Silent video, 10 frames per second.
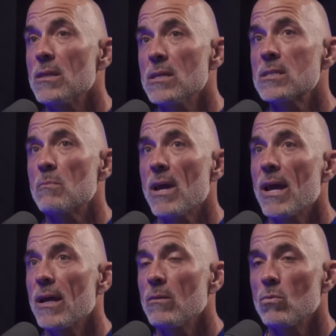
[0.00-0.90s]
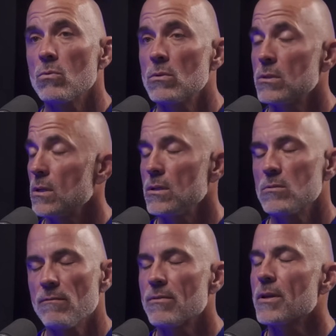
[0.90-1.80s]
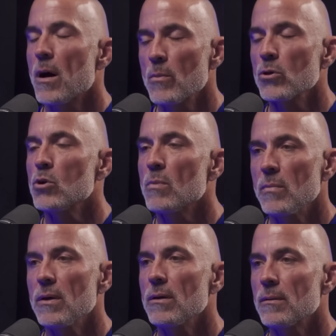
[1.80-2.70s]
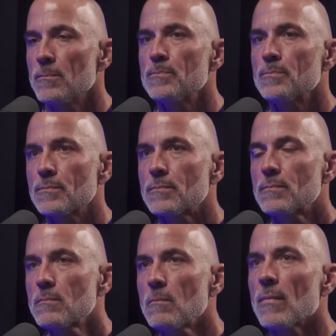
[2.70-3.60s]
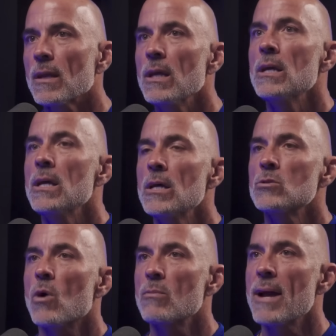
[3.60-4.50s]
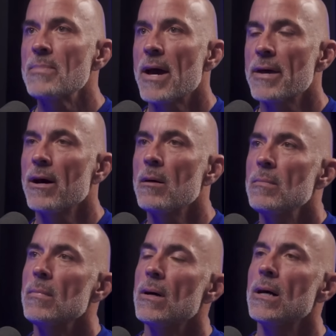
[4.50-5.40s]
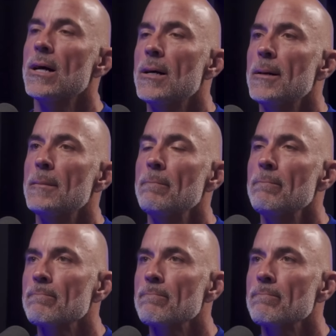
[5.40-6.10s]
this man he was a phenomenal human being. So I wrapped that up. One